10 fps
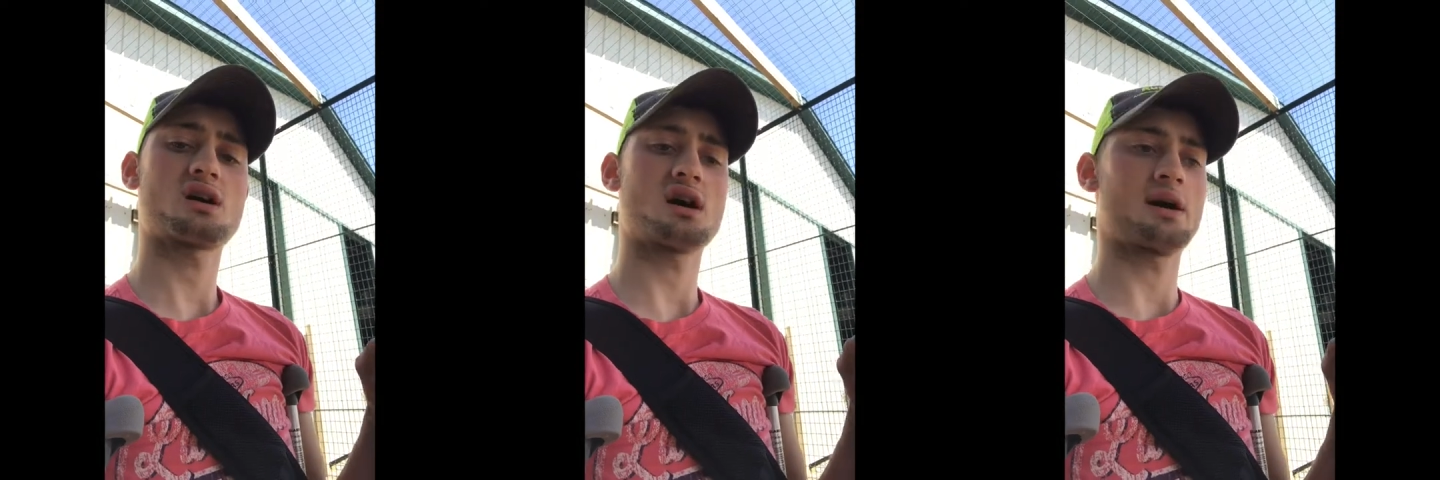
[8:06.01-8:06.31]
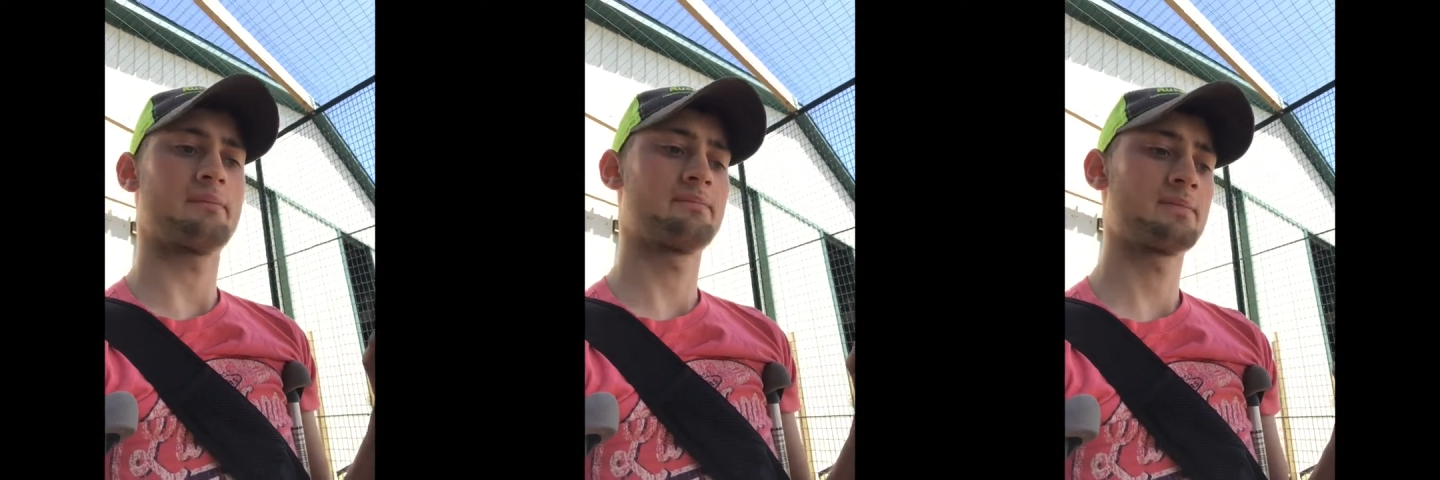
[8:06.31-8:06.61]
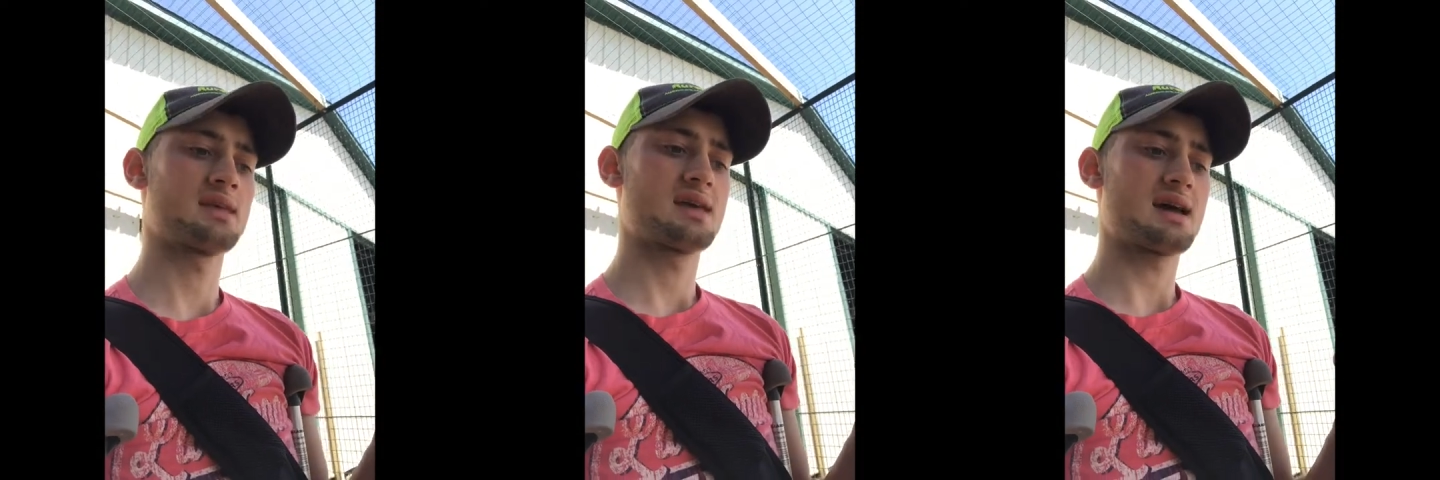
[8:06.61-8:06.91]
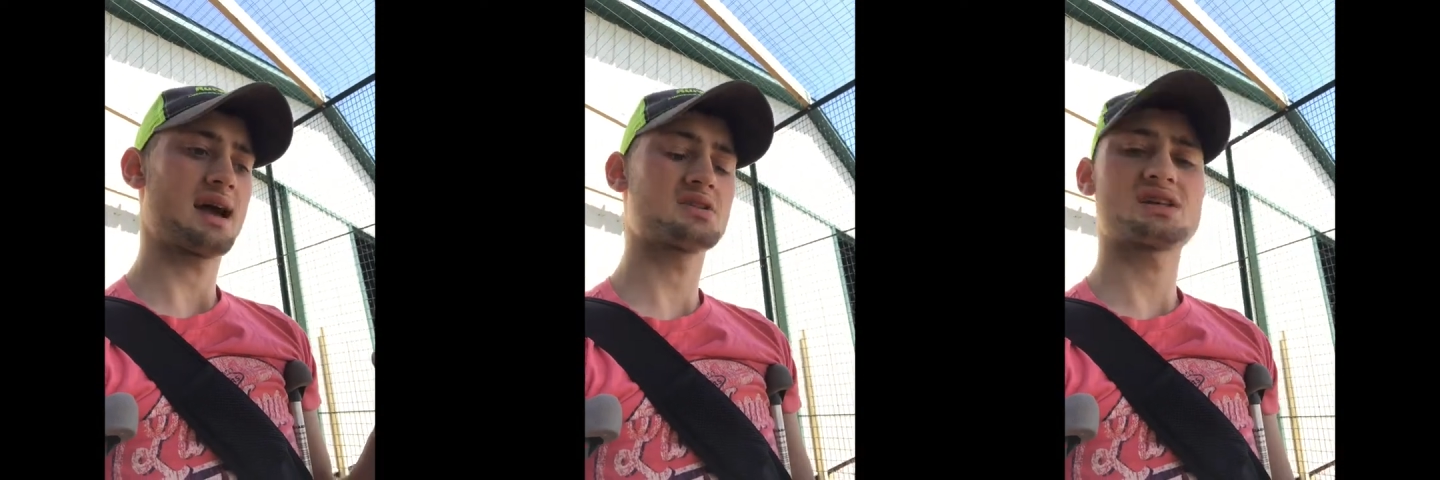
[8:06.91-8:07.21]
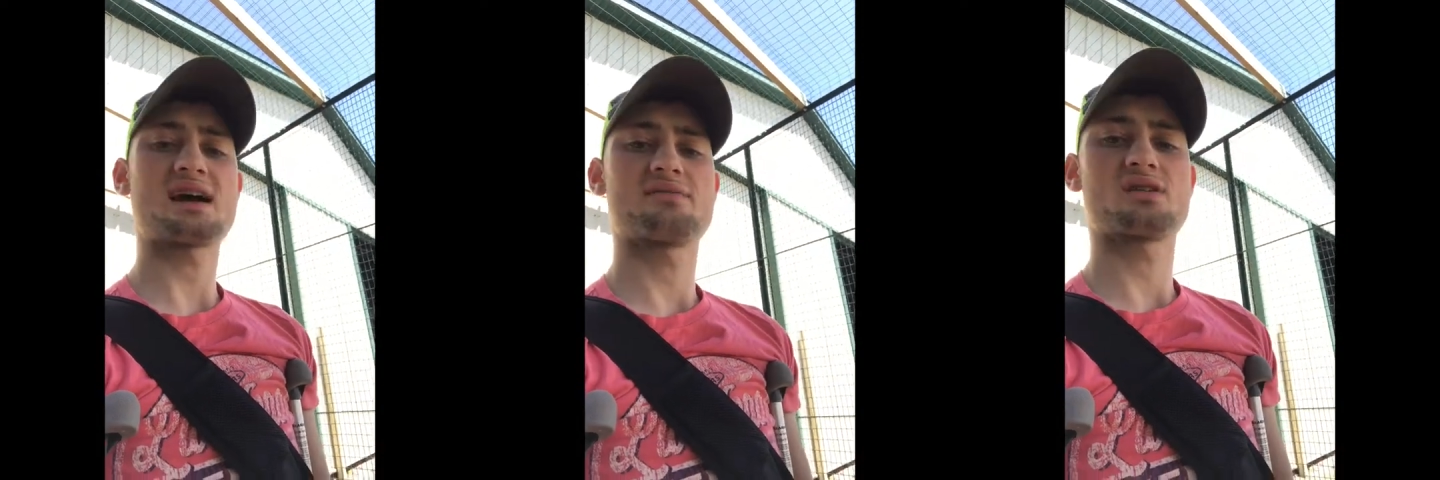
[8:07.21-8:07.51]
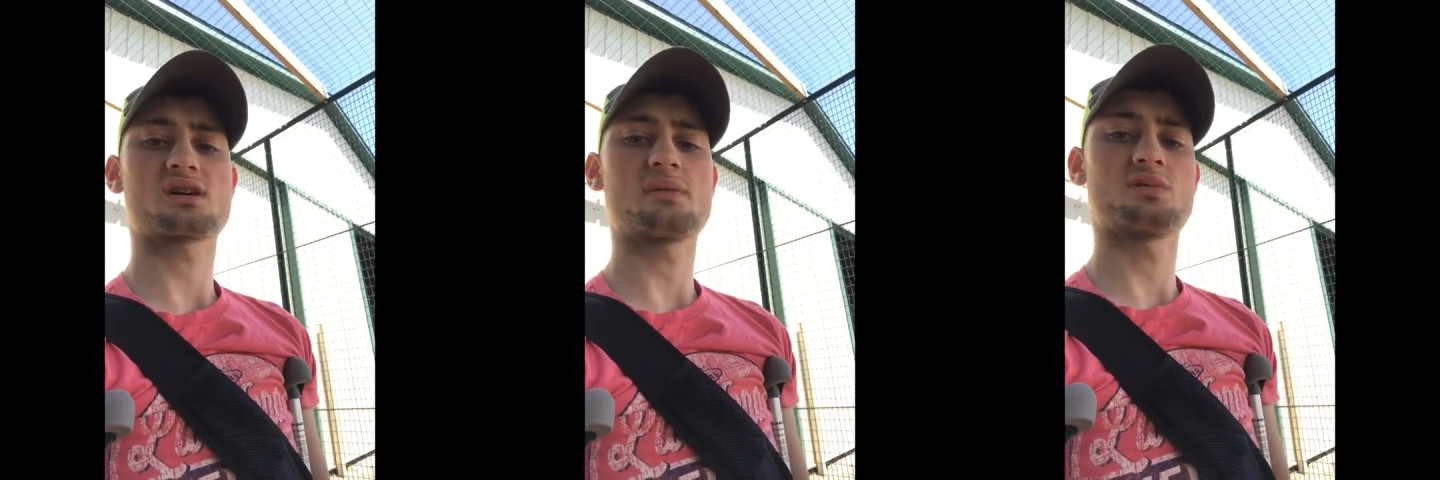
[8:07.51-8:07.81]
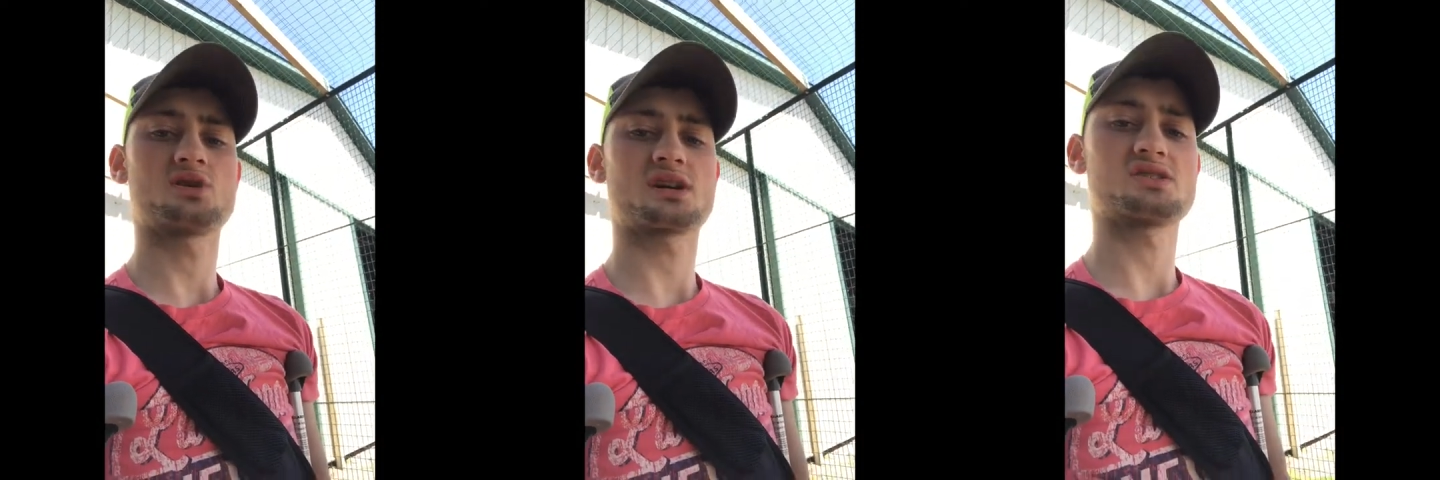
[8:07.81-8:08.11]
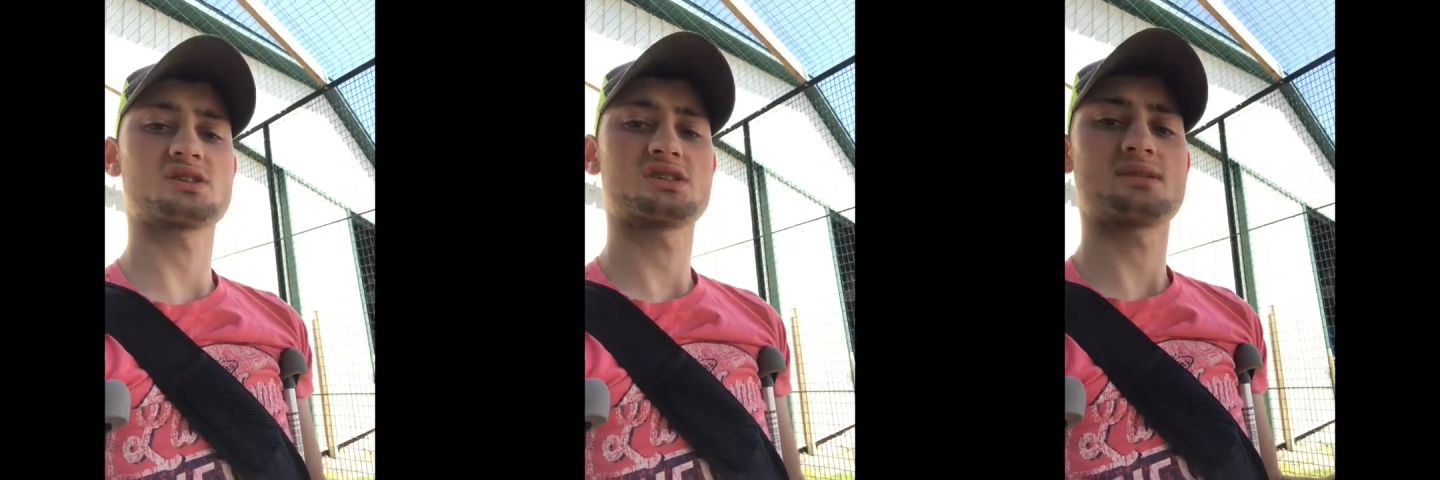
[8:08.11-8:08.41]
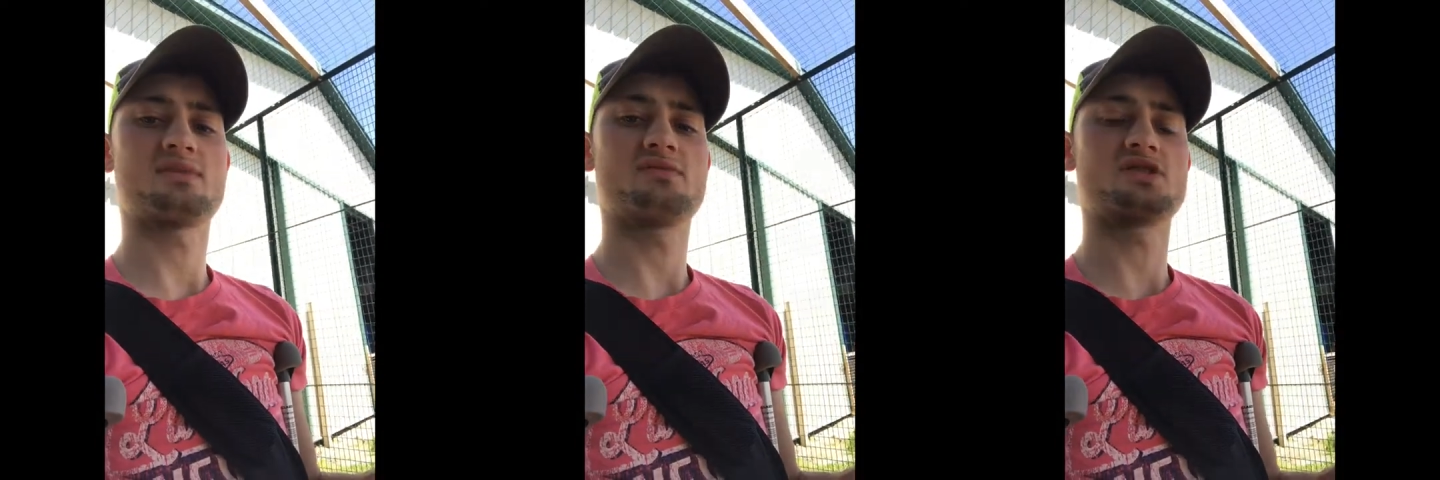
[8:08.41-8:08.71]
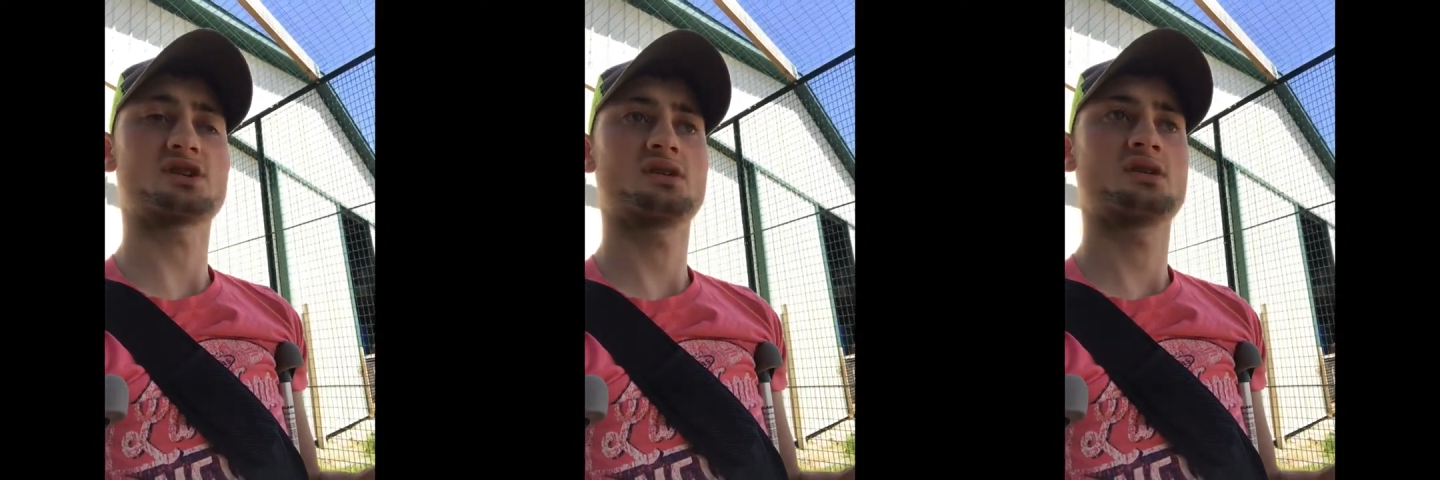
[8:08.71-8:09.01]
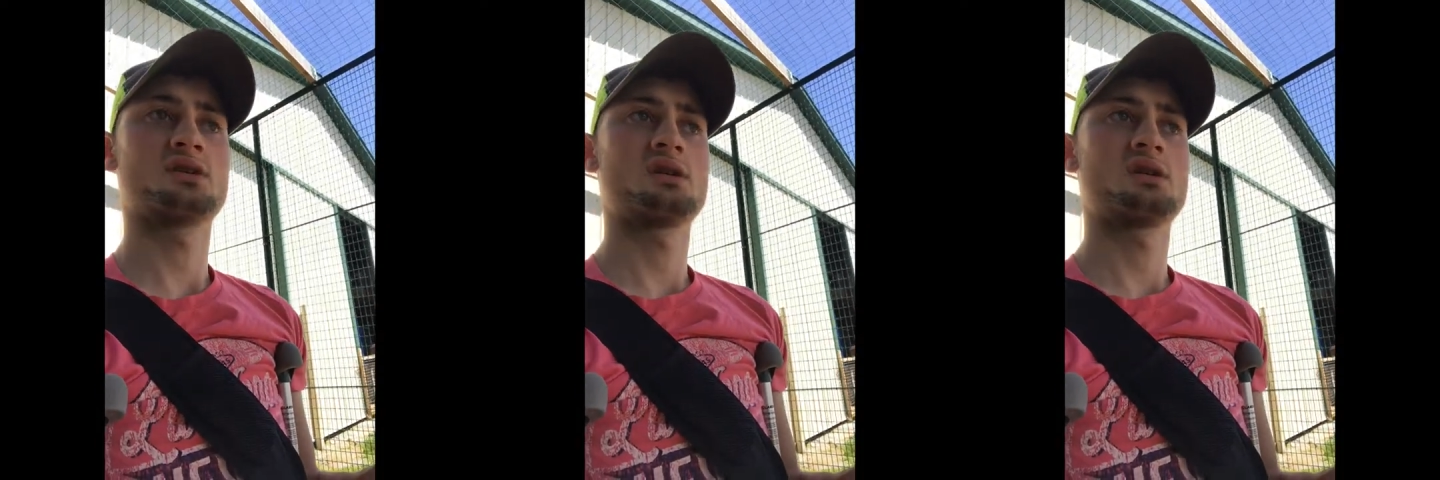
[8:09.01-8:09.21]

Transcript: Uh, I used to have a couple of chickens in a subdivision.